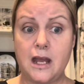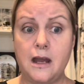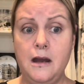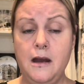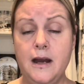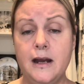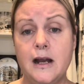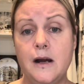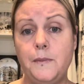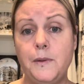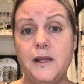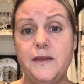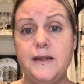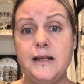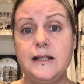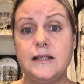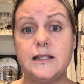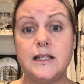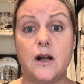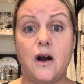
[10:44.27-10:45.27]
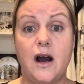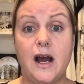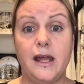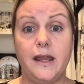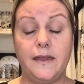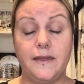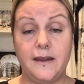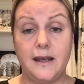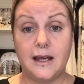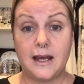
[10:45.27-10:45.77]
A couple of things that I
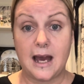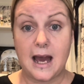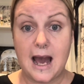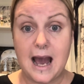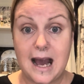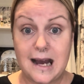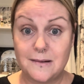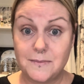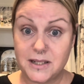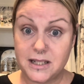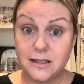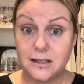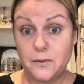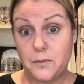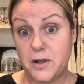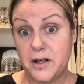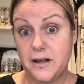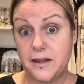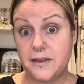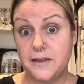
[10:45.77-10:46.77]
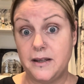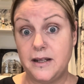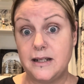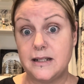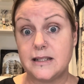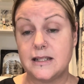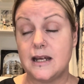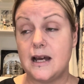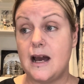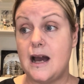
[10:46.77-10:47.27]
think are absolutely worth
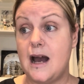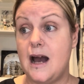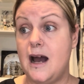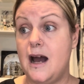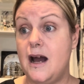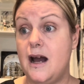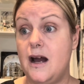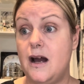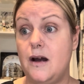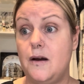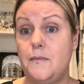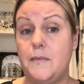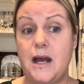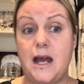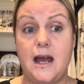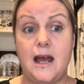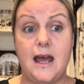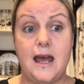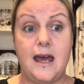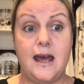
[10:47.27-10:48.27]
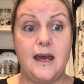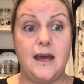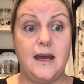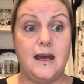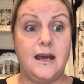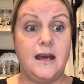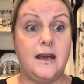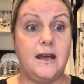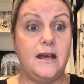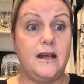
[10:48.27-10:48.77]
it.
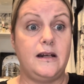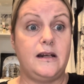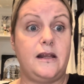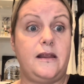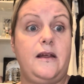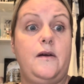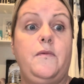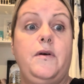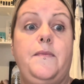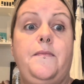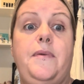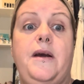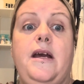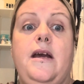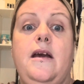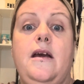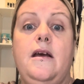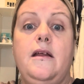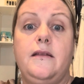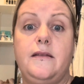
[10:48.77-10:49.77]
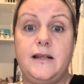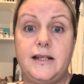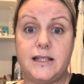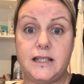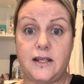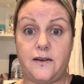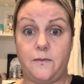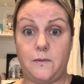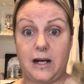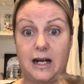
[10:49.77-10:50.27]
And that would be,
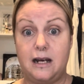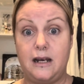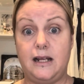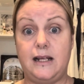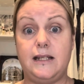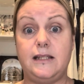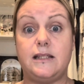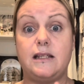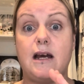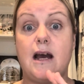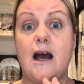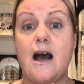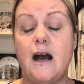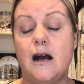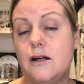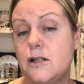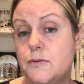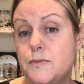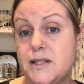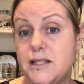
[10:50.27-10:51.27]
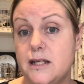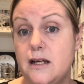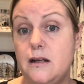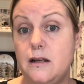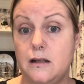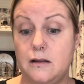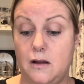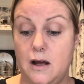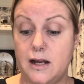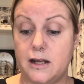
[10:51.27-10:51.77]
this one is 100%,
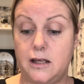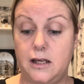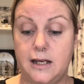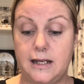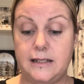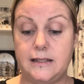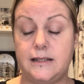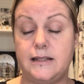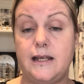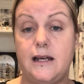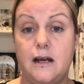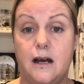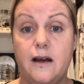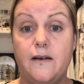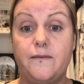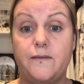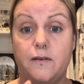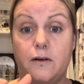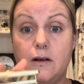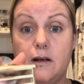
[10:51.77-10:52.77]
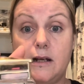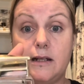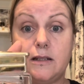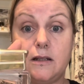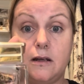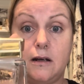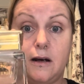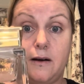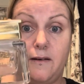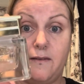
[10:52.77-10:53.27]
like you can see, I've
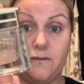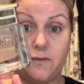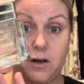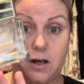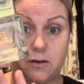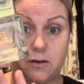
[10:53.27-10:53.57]
got to